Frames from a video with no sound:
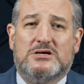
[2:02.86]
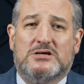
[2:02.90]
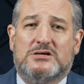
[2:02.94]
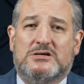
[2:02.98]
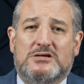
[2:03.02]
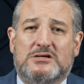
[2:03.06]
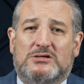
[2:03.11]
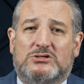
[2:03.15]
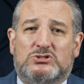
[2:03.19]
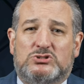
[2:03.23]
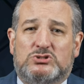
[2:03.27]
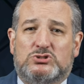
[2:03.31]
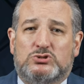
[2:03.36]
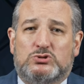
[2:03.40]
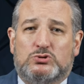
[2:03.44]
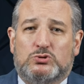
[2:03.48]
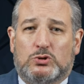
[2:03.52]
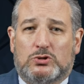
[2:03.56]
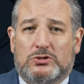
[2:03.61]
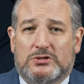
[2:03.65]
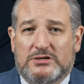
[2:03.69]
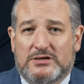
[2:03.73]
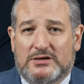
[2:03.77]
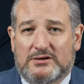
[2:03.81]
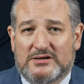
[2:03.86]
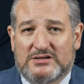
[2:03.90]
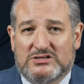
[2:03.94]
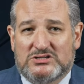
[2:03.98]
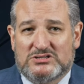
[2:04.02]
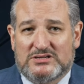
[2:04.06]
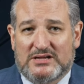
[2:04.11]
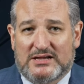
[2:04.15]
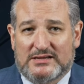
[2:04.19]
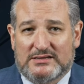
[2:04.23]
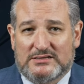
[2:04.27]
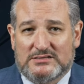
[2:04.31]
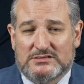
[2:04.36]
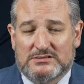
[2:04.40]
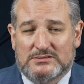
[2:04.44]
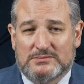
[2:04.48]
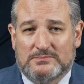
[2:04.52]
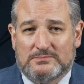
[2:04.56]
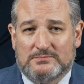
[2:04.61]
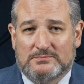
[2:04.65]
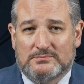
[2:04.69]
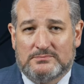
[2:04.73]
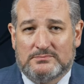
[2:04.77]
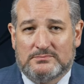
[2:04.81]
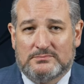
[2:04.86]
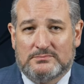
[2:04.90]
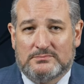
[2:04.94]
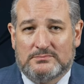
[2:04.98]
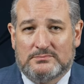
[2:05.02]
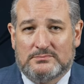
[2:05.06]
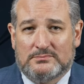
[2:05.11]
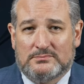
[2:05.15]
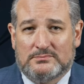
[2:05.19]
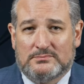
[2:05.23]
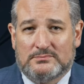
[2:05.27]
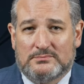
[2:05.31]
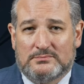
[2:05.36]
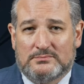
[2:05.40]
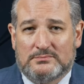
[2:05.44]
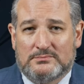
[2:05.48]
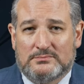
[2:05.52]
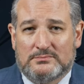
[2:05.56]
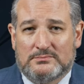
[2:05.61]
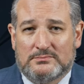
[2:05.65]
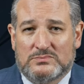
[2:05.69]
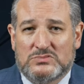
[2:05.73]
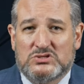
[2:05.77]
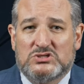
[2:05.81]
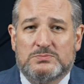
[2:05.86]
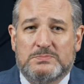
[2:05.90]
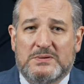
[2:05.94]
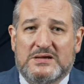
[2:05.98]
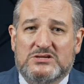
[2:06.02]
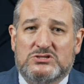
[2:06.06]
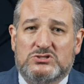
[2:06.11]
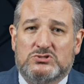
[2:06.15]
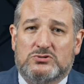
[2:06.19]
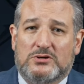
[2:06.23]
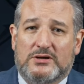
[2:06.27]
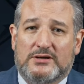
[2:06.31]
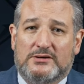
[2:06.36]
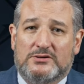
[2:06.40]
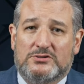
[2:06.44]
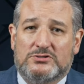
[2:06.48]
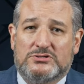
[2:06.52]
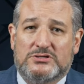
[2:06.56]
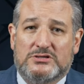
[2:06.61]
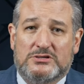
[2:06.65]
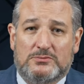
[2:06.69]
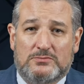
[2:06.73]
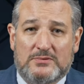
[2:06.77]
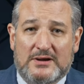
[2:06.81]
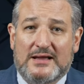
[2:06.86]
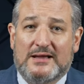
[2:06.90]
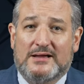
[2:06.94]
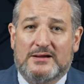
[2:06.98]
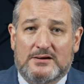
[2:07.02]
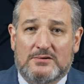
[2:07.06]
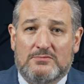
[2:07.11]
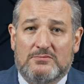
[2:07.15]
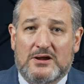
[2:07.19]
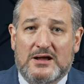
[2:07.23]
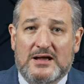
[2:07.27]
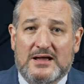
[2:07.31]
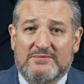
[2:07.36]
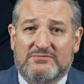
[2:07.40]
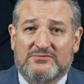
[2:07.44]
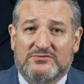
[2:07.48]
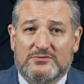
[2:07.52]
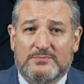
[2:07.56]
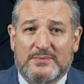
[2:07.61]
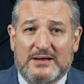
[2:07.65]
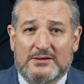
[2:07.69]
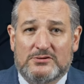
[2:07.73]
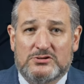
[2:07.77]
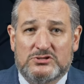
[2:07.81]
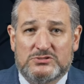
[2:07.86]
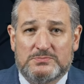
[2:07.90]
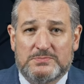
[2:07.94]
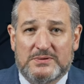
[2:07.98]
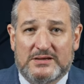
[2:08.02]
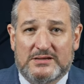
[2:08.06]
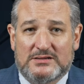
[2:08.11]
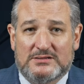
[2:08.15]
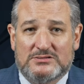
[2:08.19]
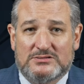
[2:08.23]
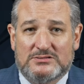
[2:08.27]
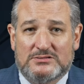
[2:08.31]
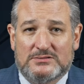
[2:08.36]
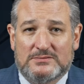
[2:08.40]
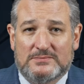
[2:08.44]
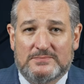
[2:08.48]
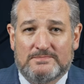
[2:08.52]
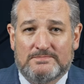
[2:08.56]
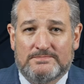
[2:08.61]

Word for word: on an extraordinary sight. The space traders had ar- arrived from outer space,